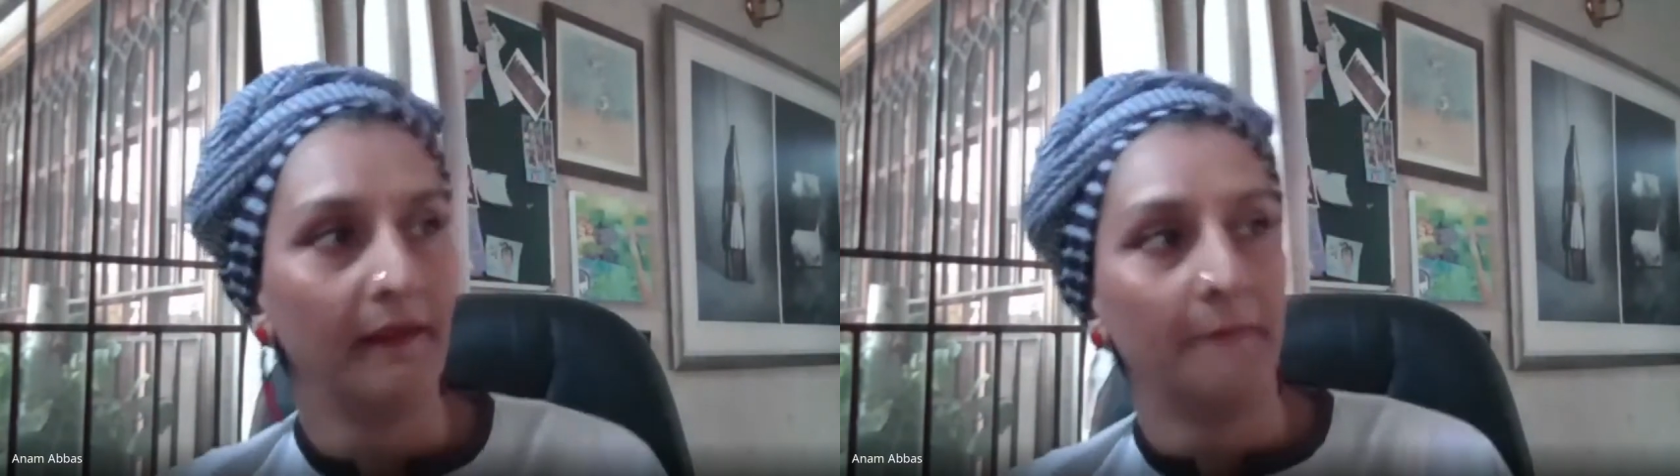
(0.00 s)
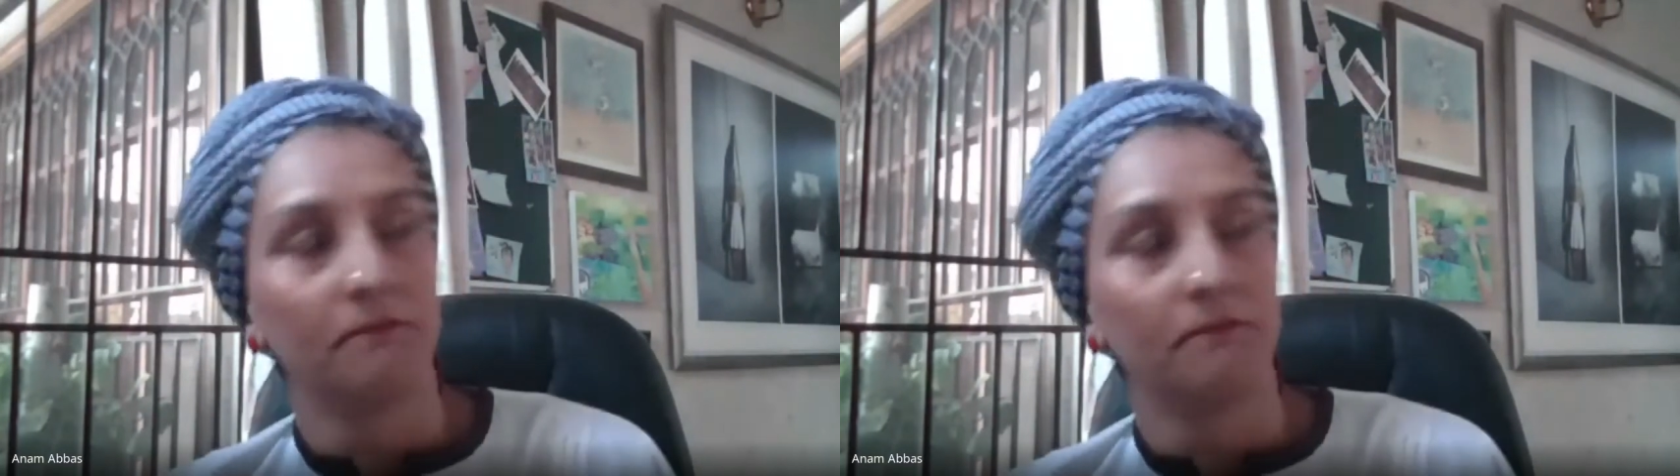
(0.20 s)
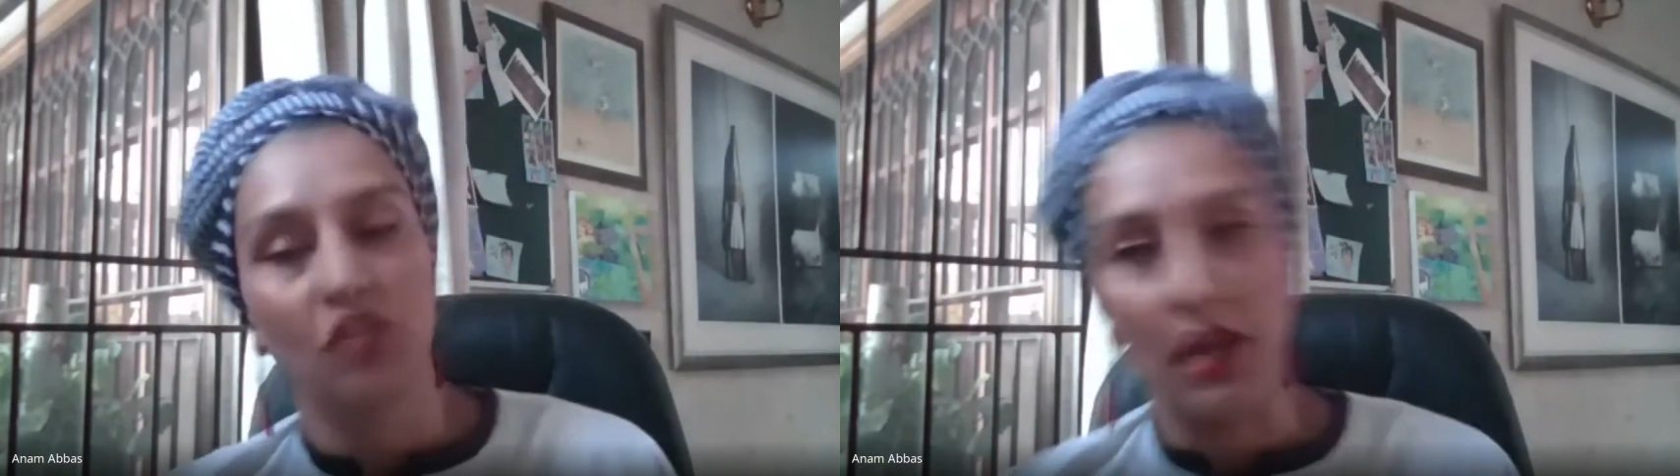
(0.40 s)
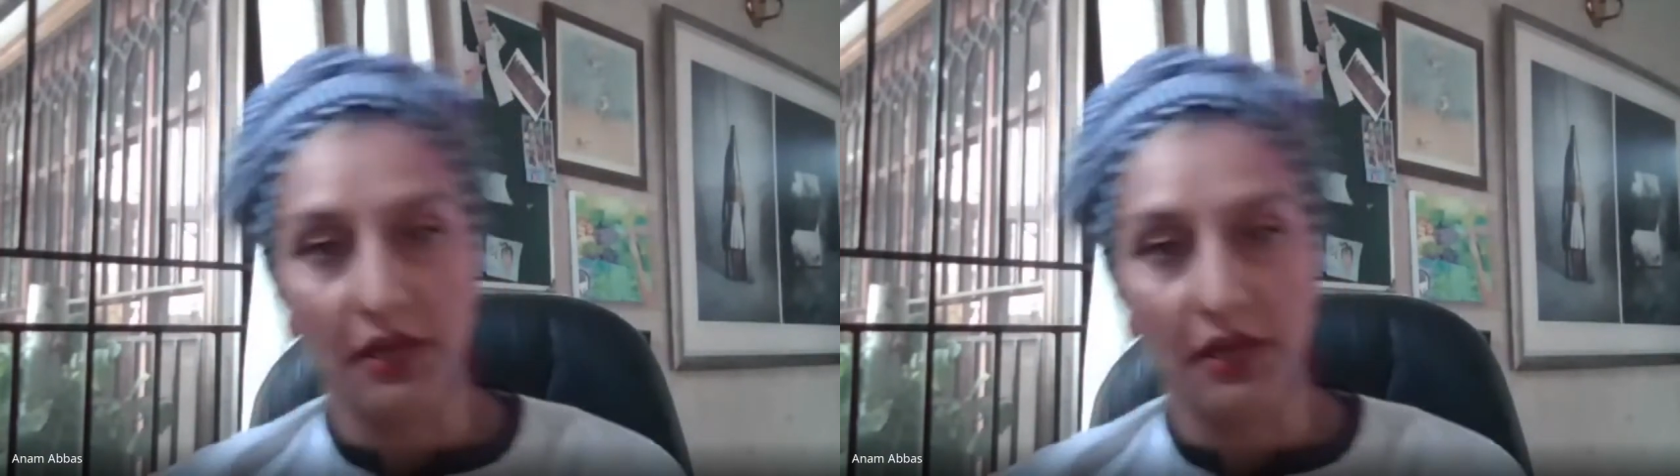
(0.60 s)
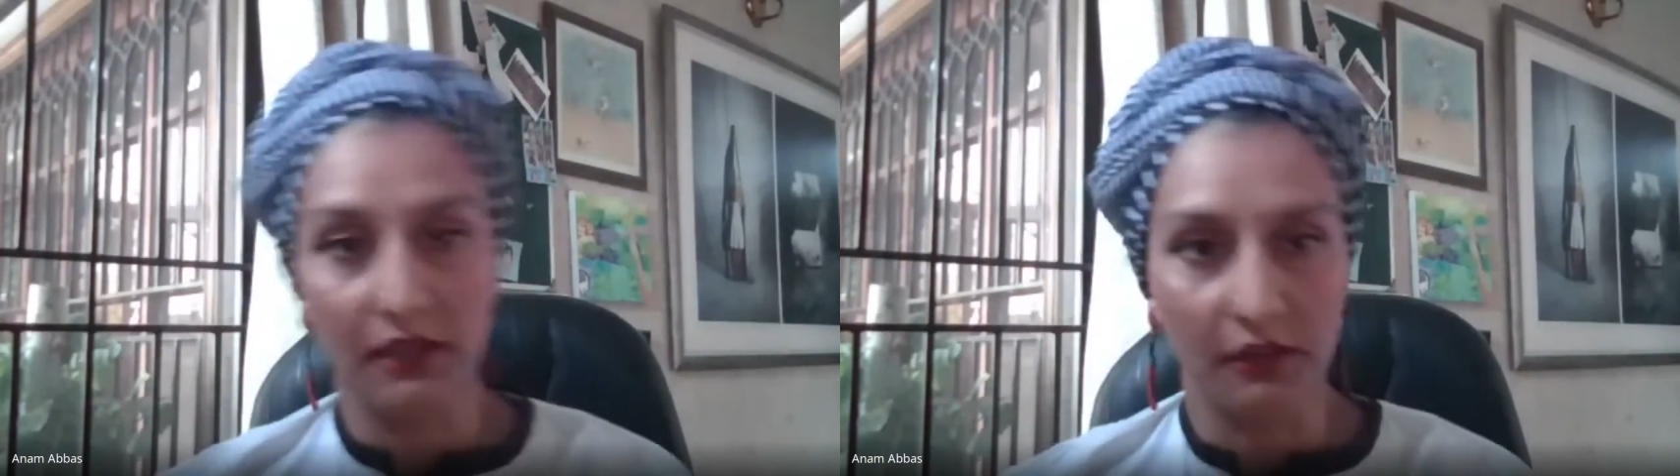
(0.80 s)

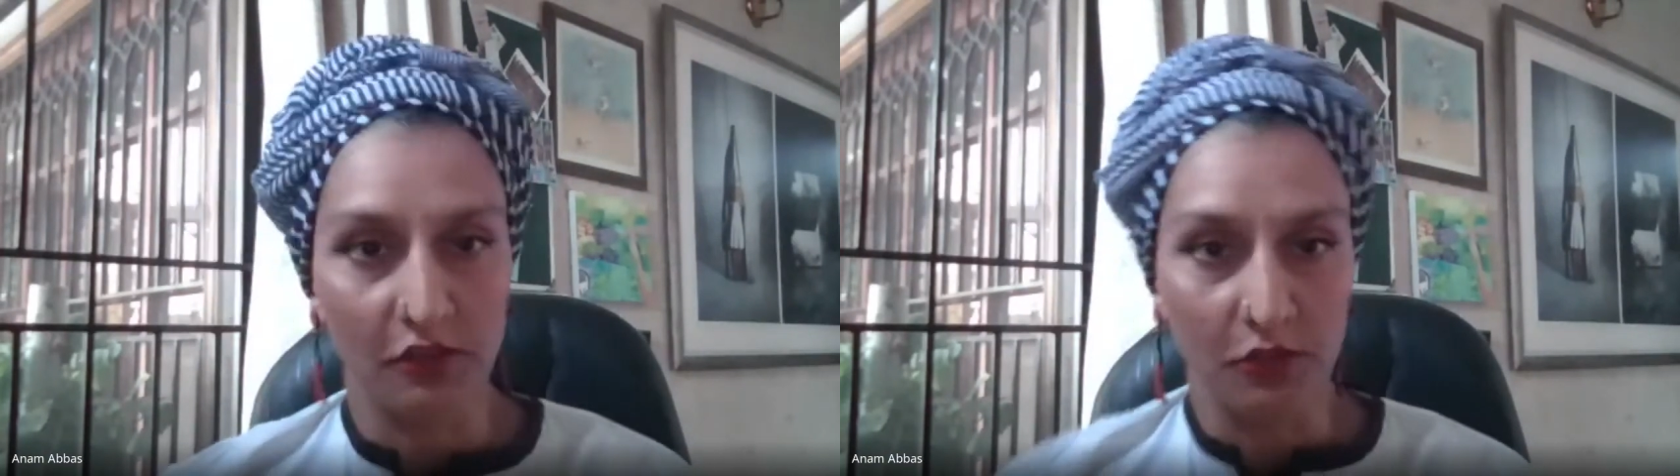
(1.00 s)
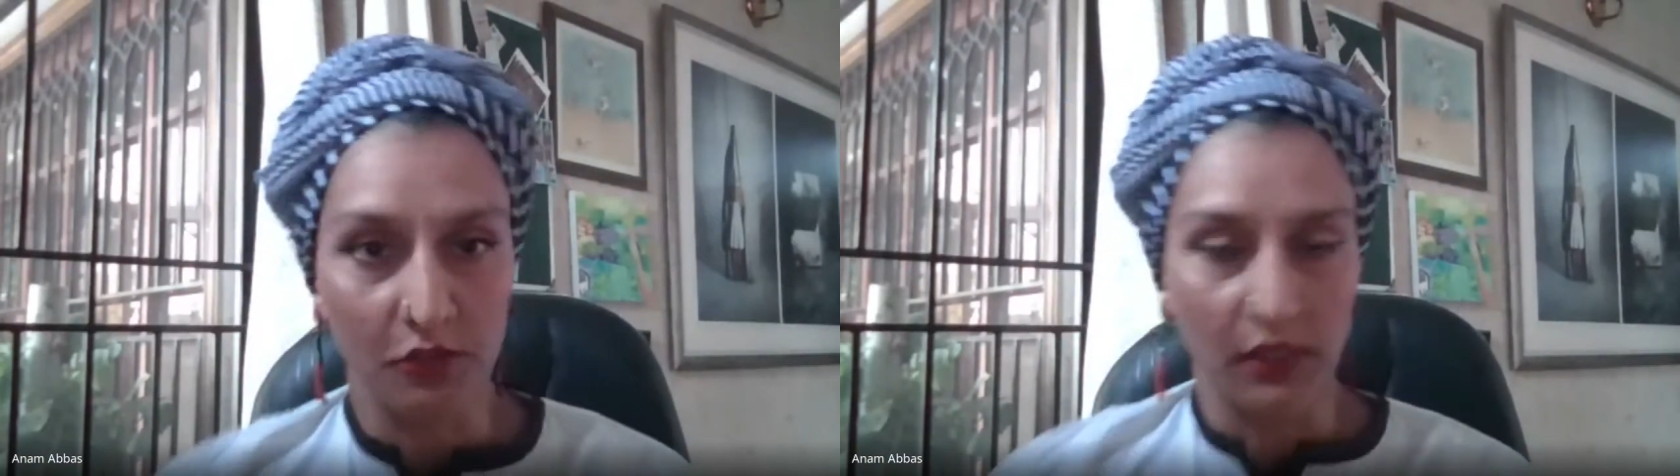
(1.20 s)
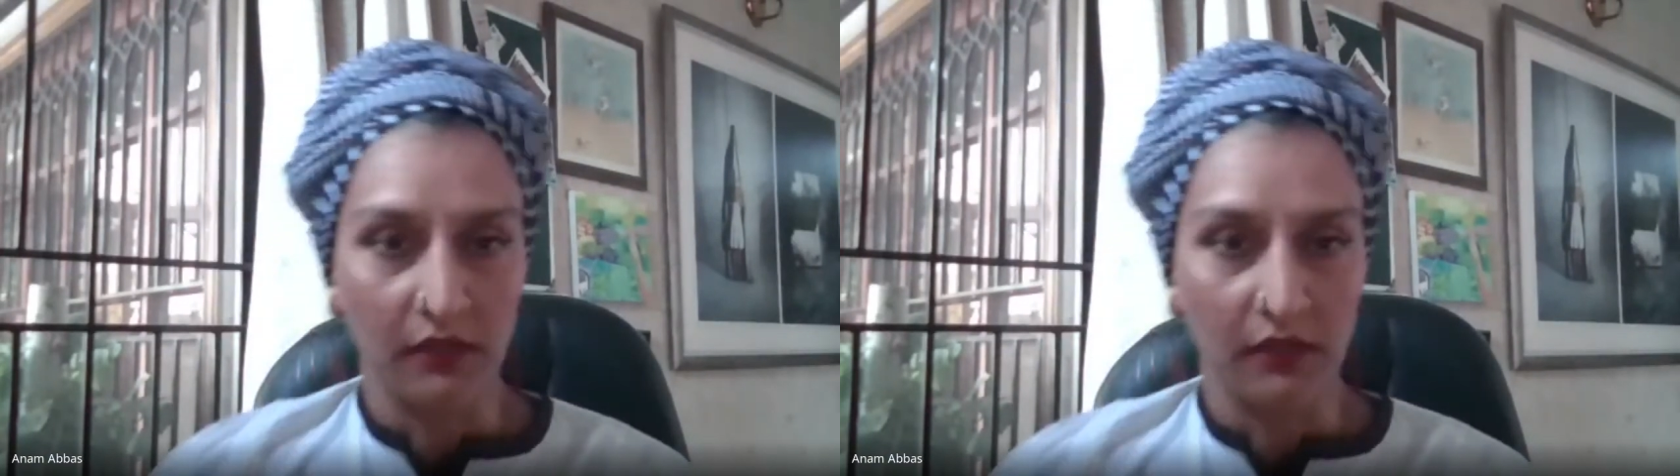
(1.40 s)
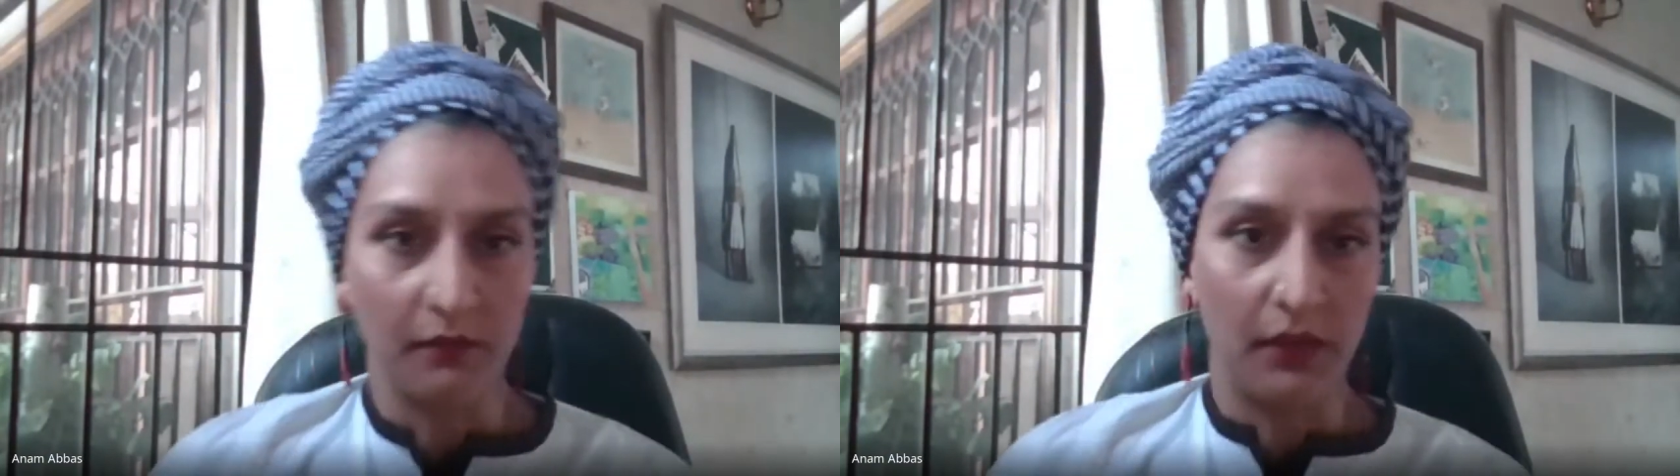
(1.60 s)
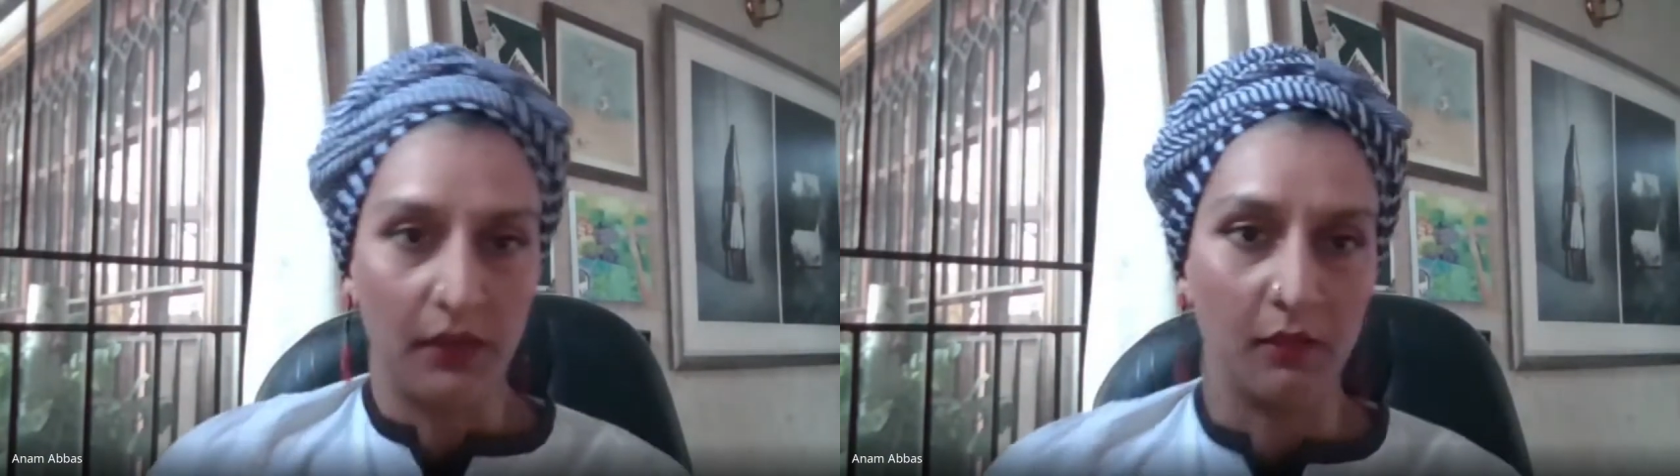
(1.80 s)
charity that they're doing but by